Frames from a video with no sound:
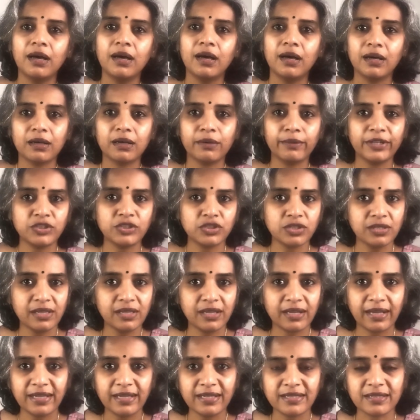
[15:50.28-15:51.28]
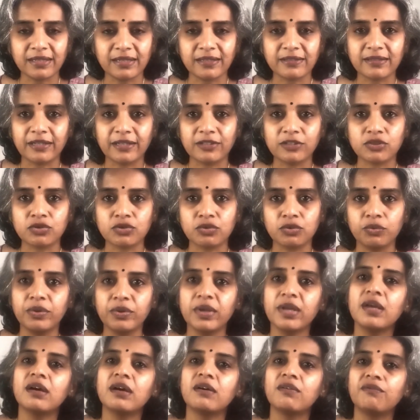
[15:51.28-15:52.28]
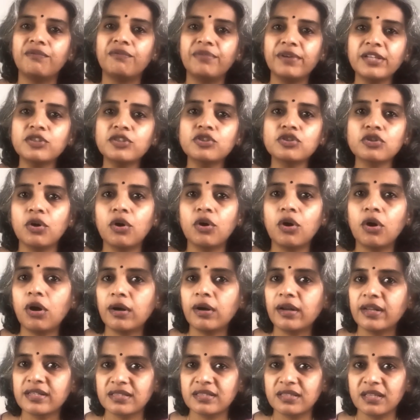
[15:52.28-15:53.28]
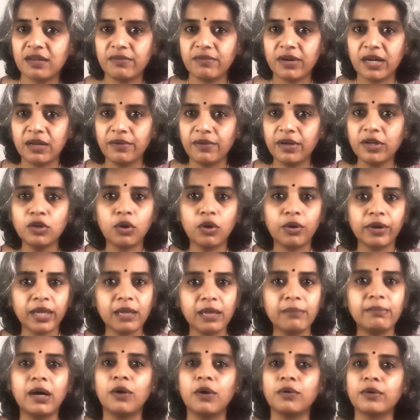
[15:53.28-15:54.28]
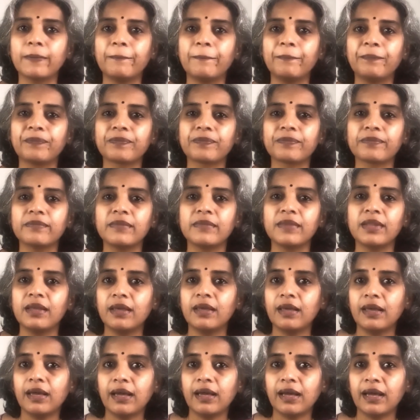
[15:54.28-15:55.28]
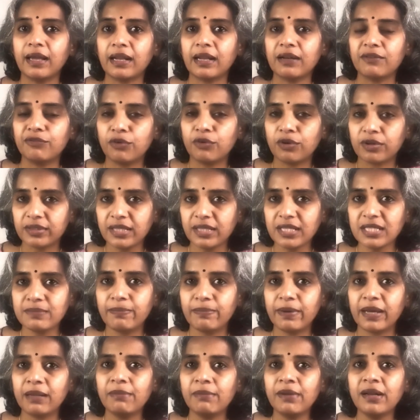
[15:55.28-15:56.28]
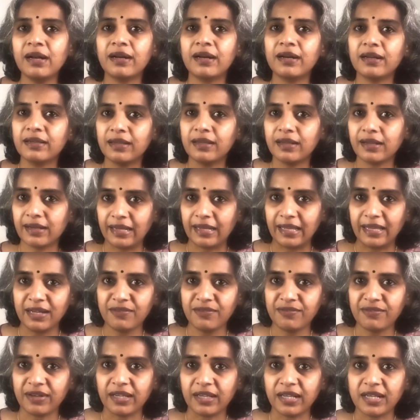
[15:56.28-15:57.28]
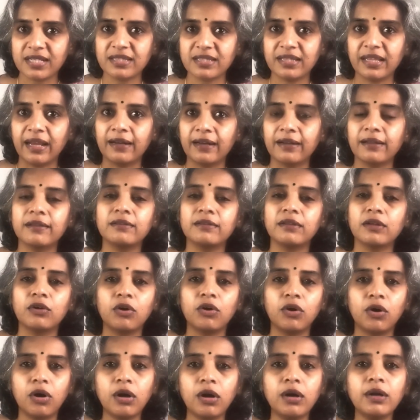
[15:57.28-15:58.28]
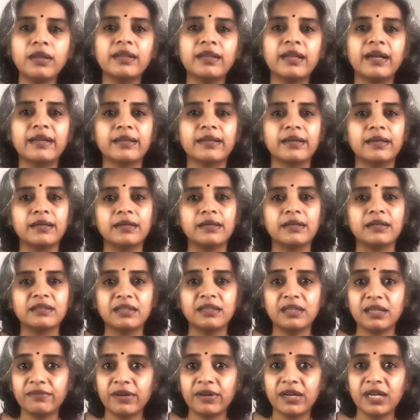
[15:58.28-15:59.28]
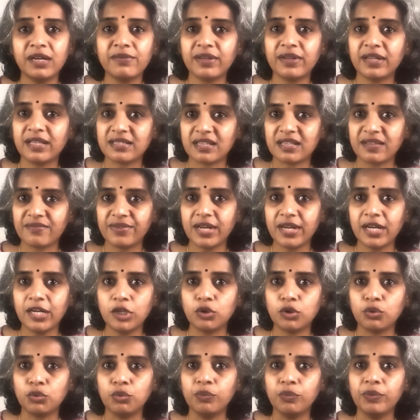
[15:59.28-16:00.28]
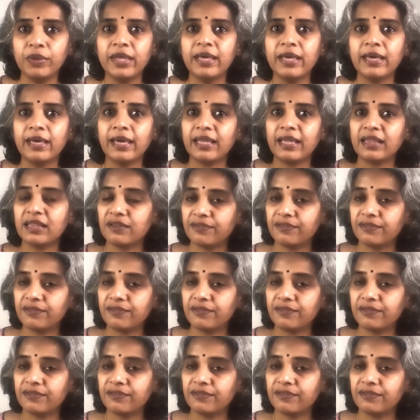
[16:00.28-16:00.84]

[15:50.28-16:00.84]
A question arises as to which God is Thiruvalluvar talking about. And for this, Parimari Alagar clarifies that the God that Thiruvalluvar is referring to in the